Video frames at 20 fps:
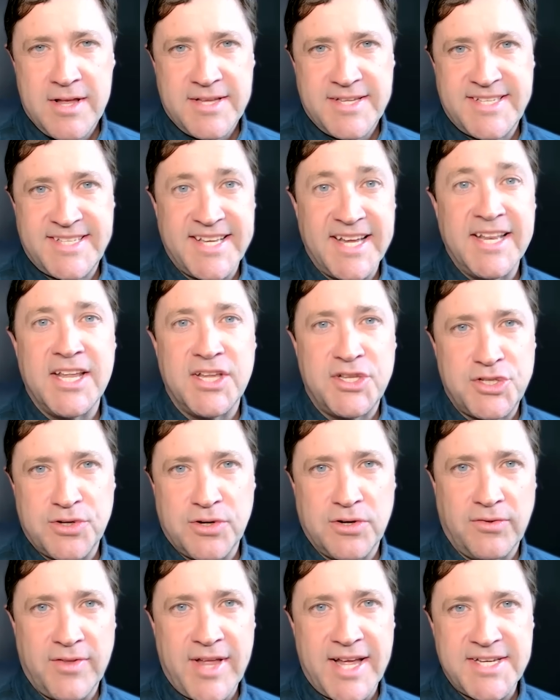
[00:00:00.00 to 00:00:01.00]

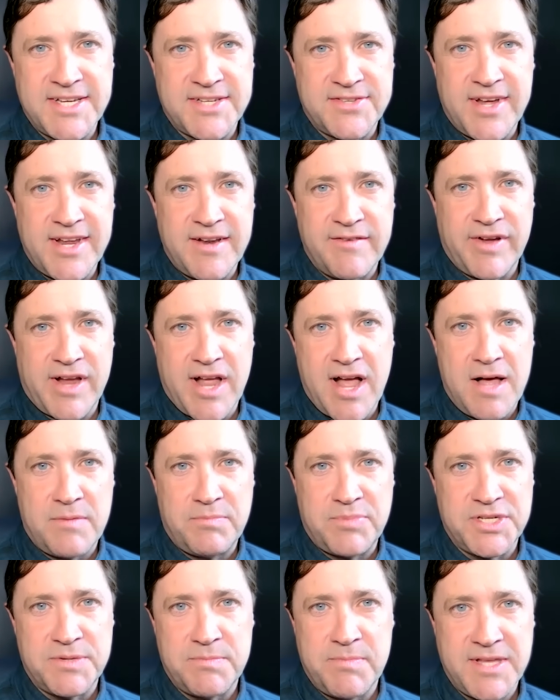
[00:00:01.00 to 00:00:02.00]
signature legislative
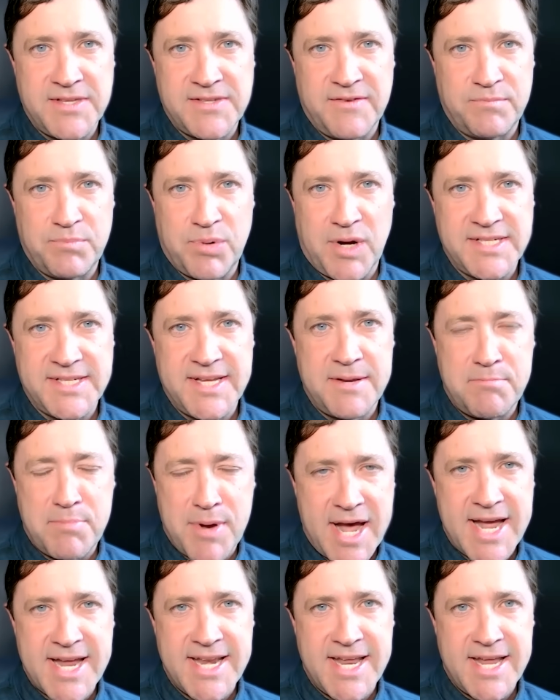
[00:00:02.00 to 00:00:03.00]
accomplishments of President
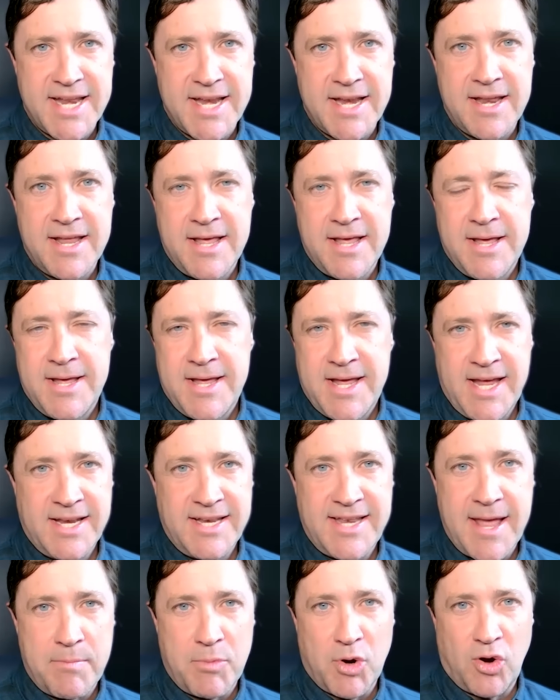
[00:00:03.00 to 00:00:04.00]
Biden
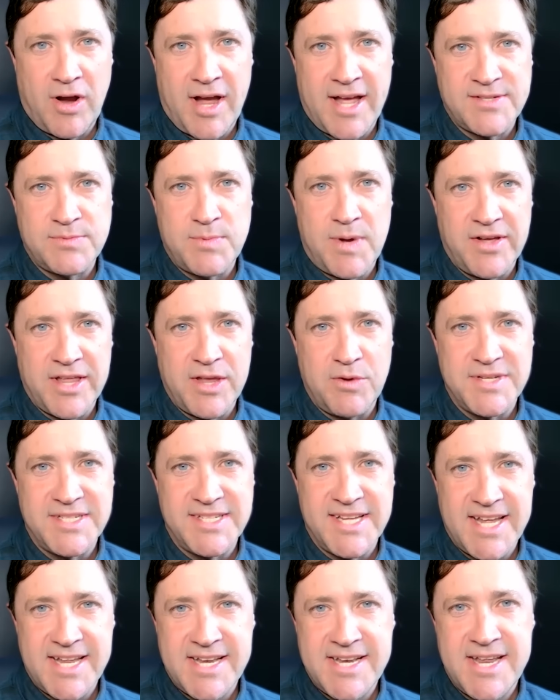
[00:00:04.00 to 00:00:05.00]
and Democrats while he
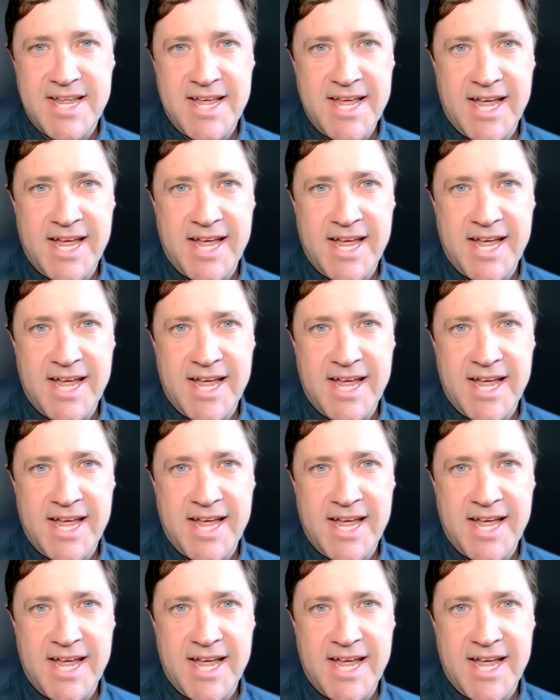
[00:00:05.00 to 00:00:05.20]
was in.